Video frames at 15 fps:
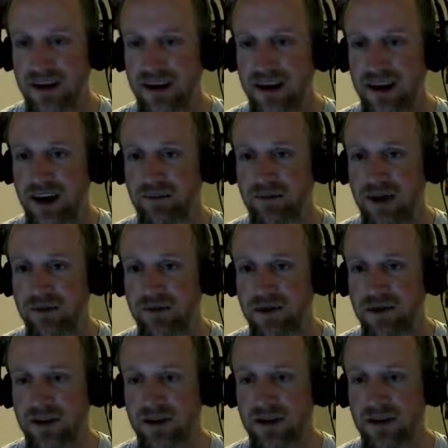Hey man,
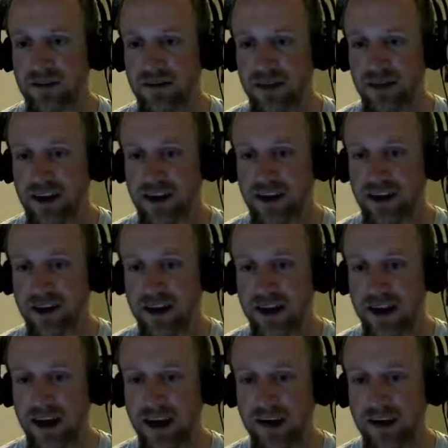we're gonna let it all
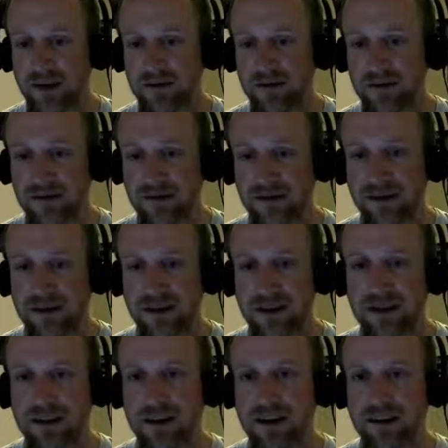hang out.
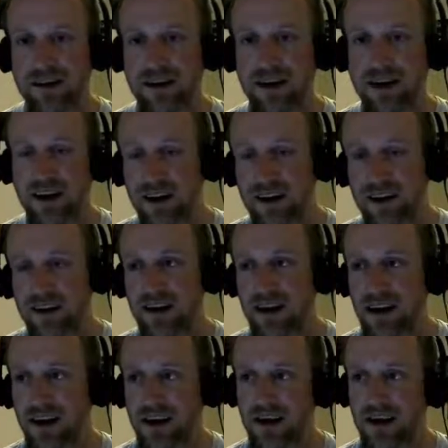And
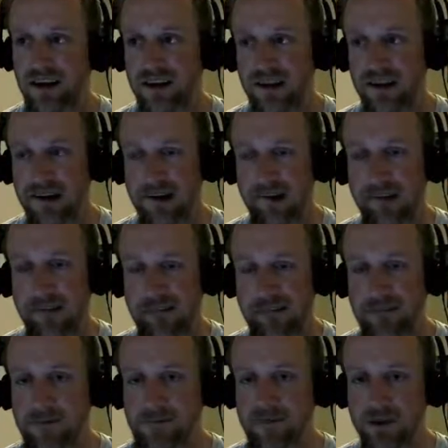now
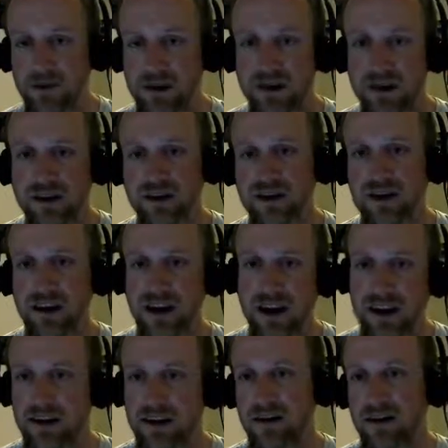we're gonna
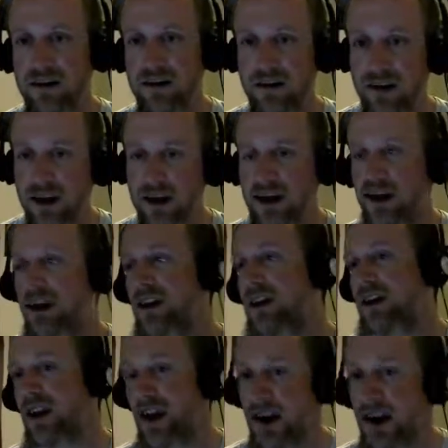let it all
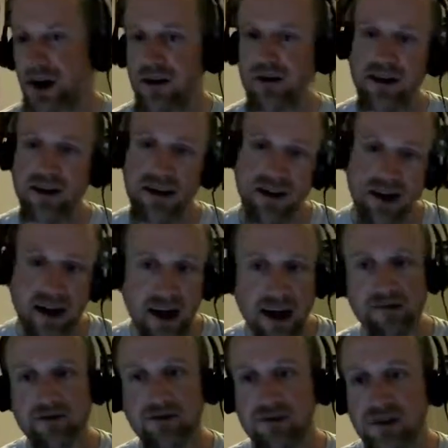hang out
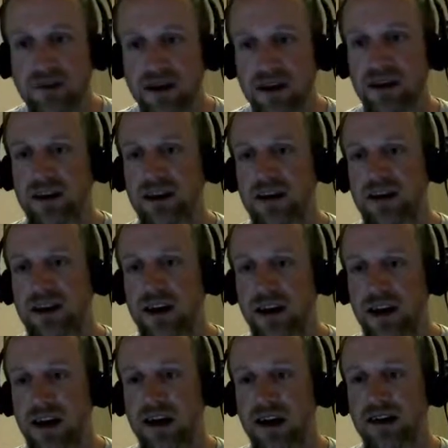after
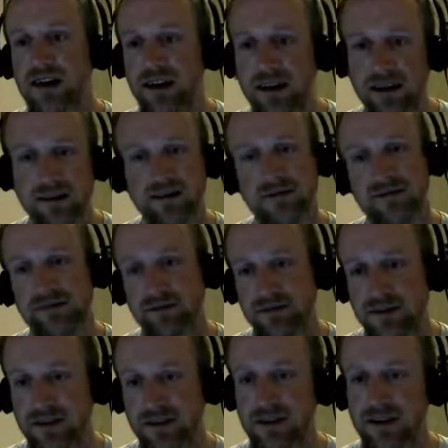midnight.
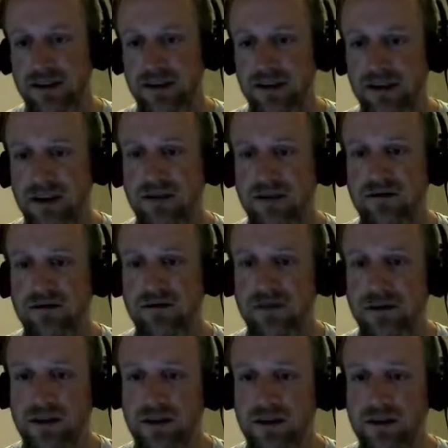We're
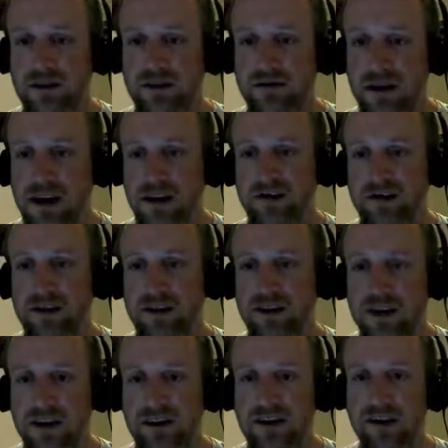gonna rock with
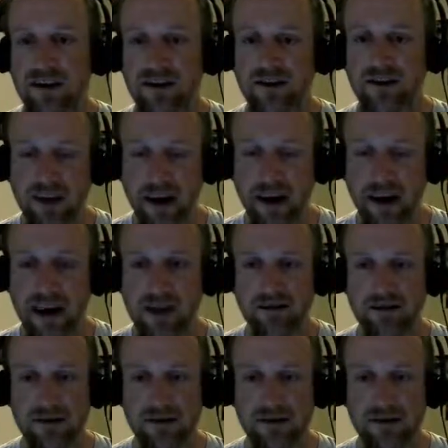our nuts out